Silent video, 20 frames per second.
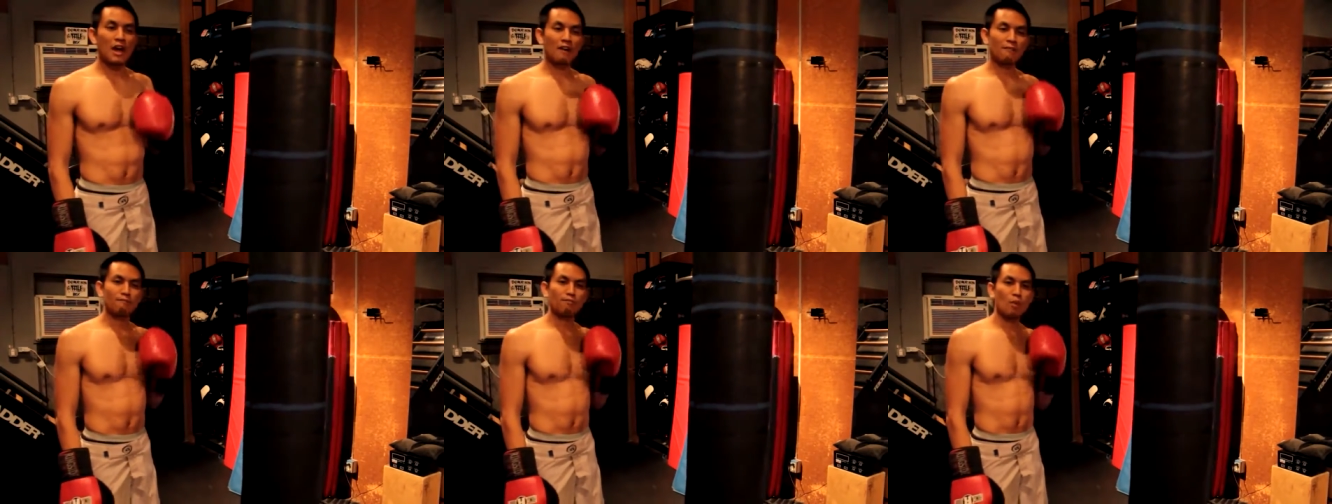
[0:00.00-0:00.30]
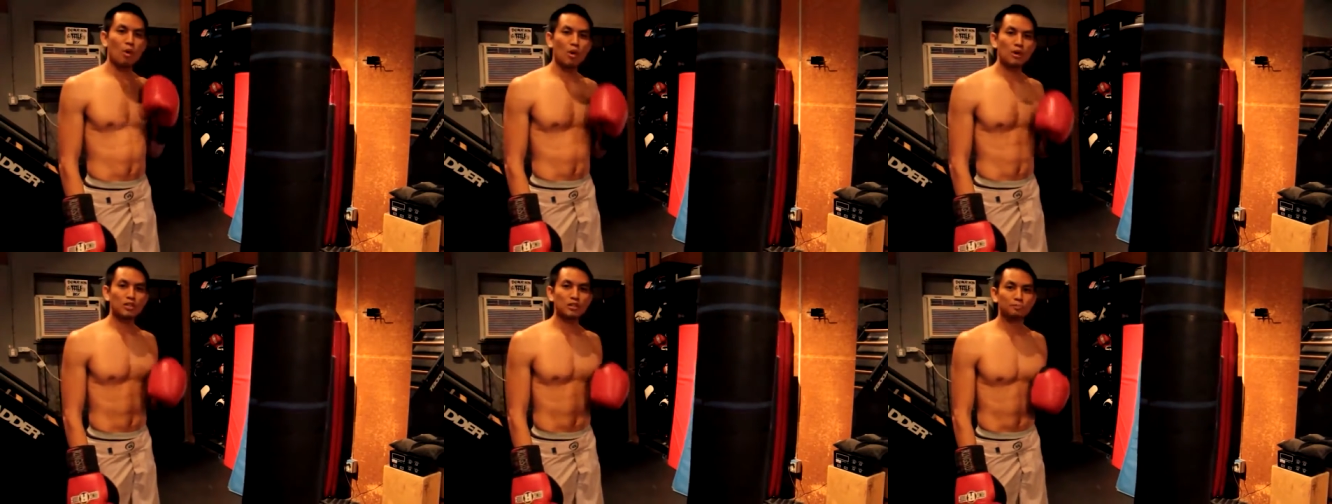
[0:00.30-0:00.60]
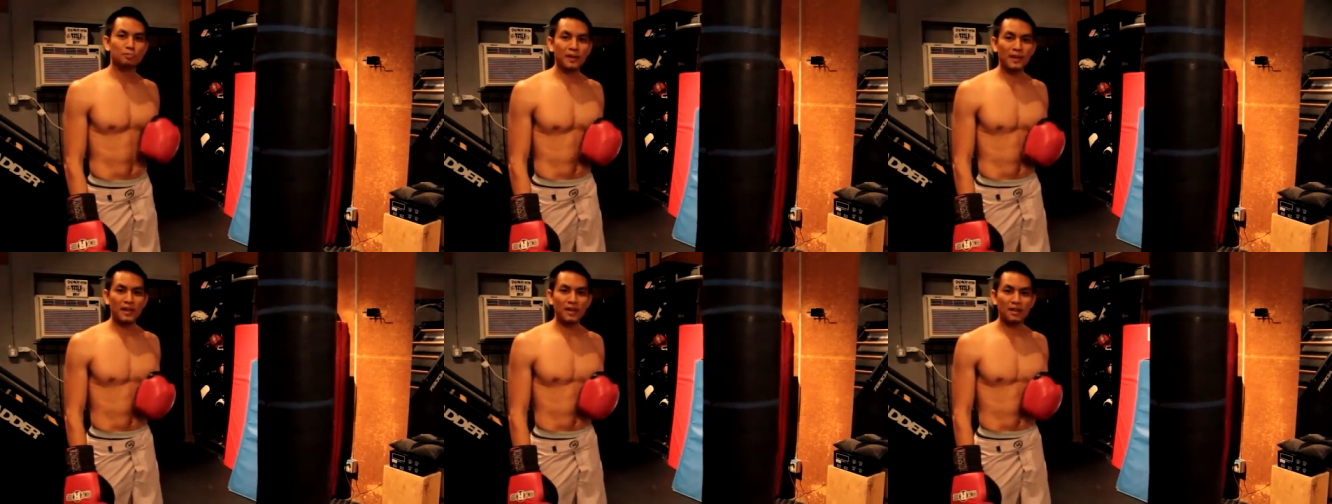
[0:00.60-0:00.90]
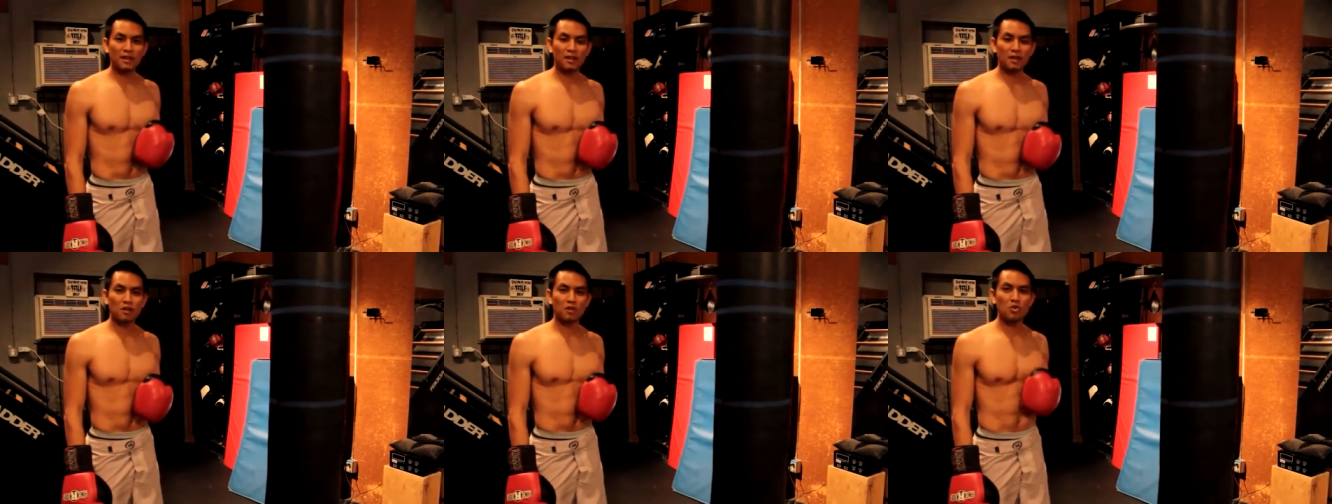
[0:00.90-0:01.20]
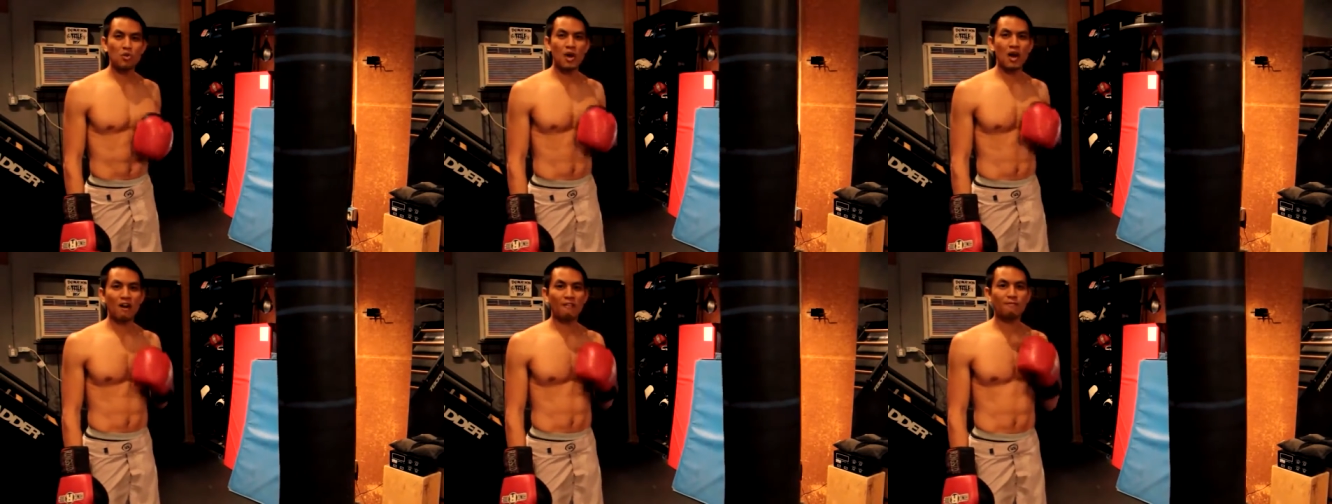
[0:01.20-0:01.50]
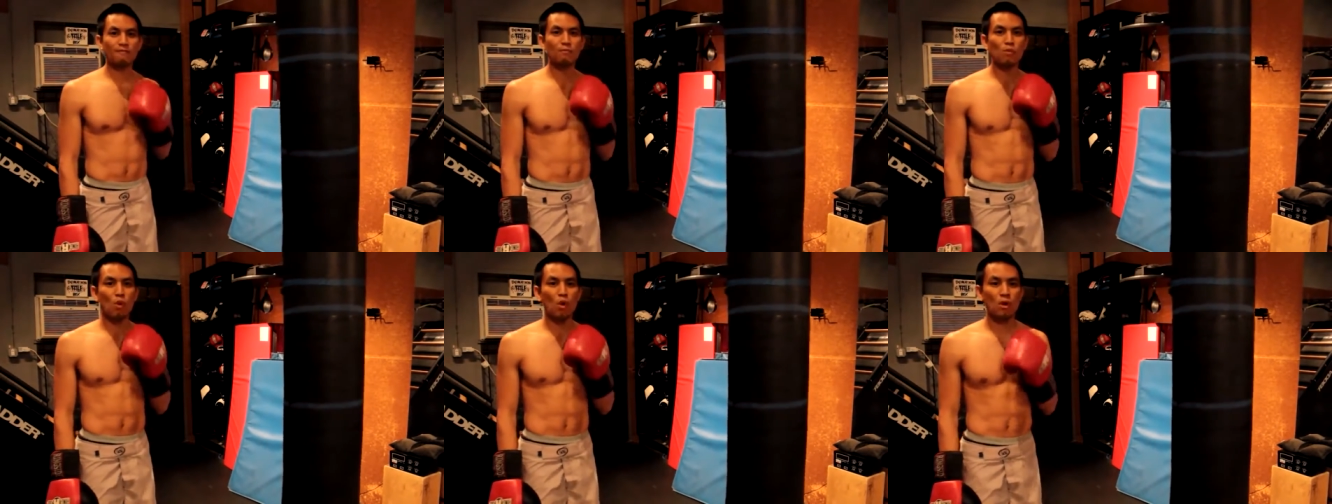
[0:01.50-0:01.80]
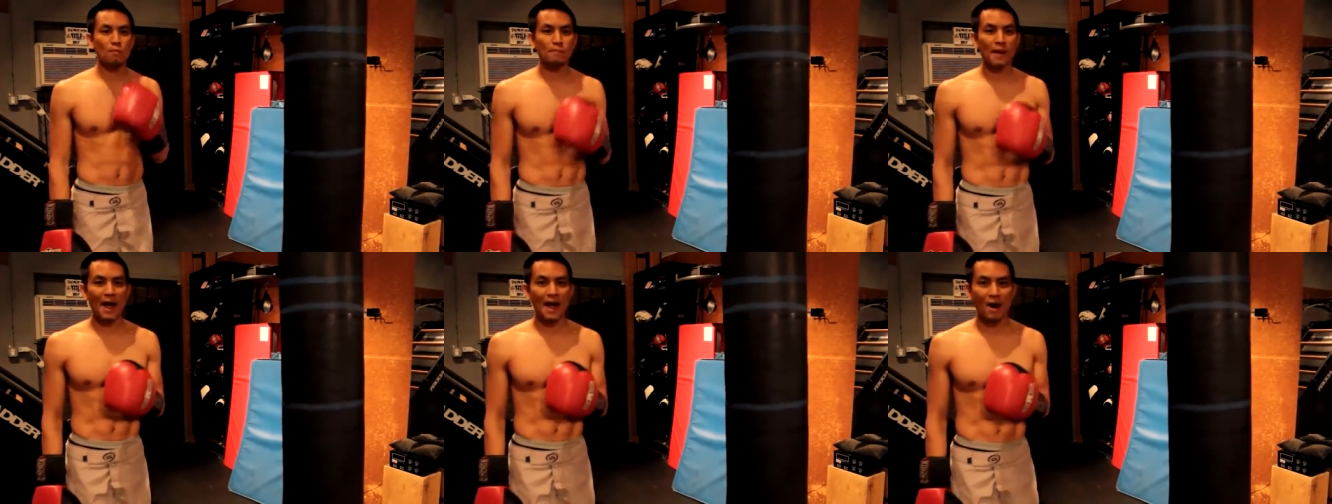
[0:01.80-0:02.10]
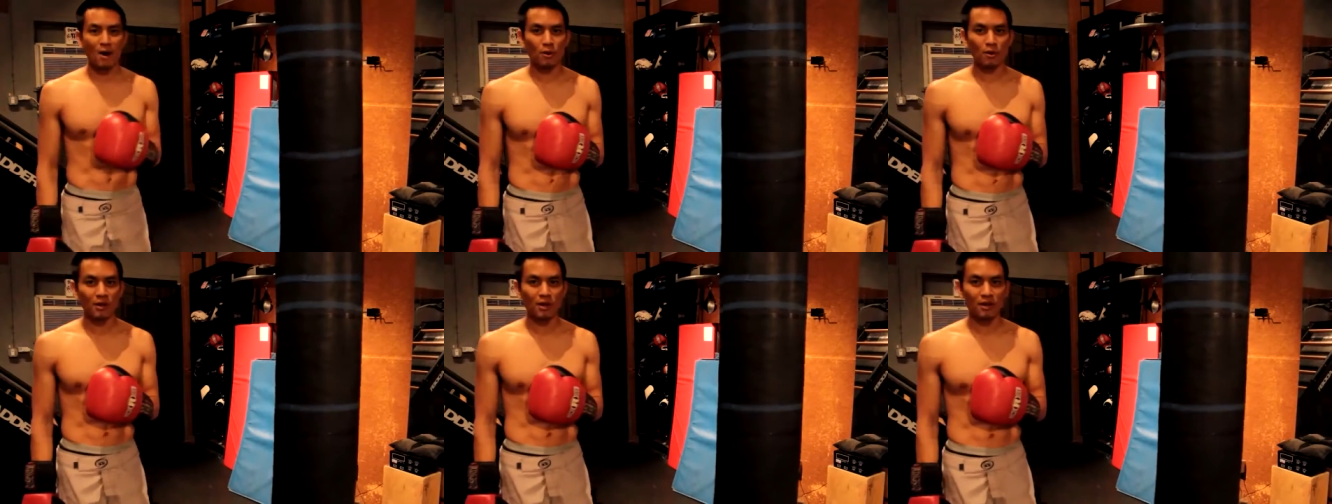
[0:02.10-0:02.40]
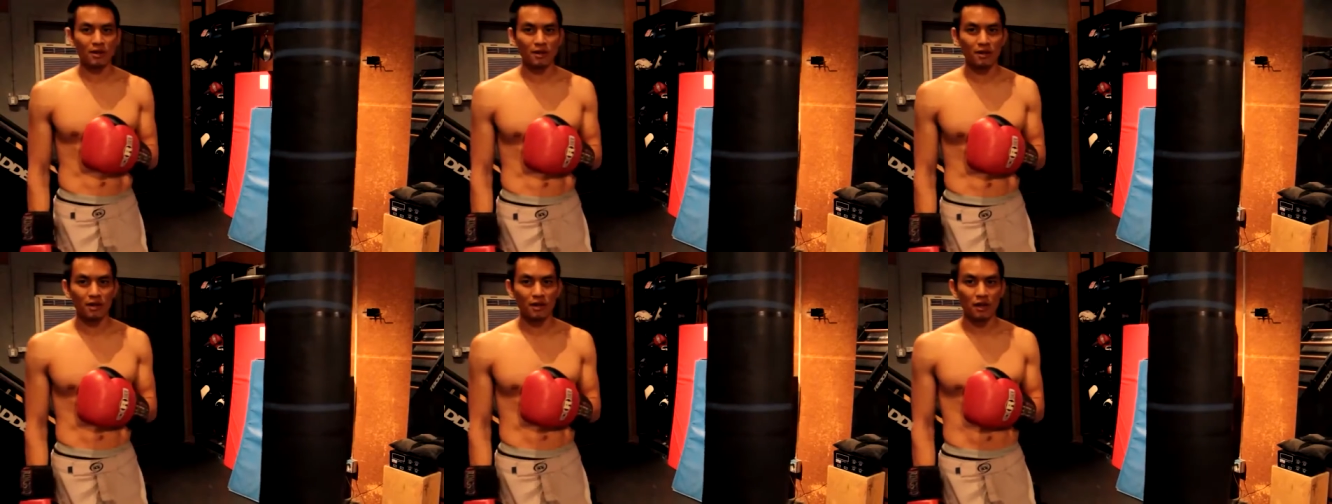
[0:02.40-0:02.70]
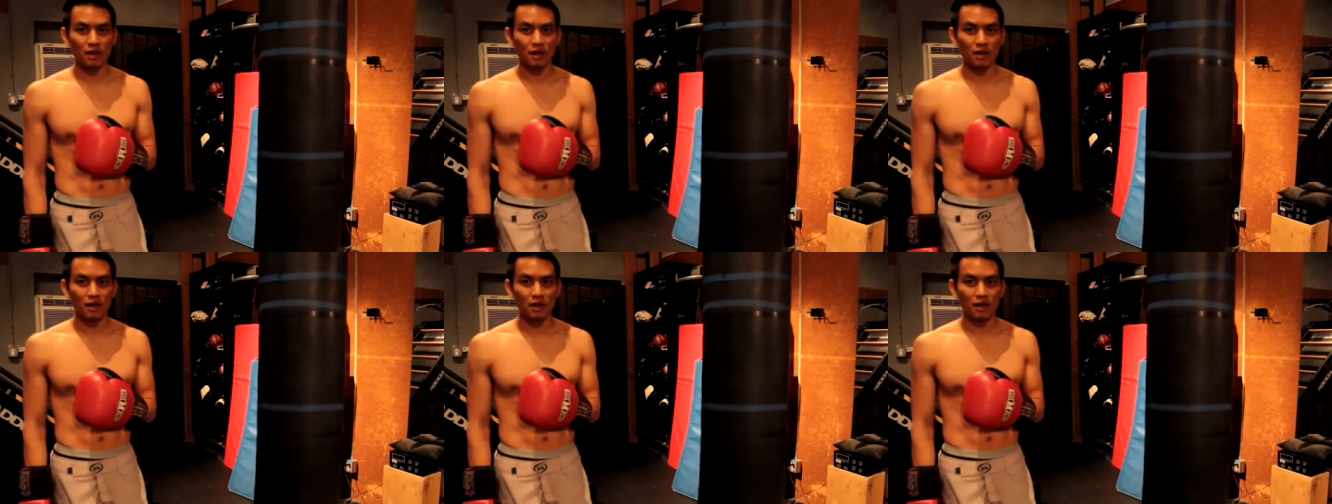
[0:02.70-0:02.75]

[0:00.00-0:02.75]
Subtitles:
have more speed, you have more power,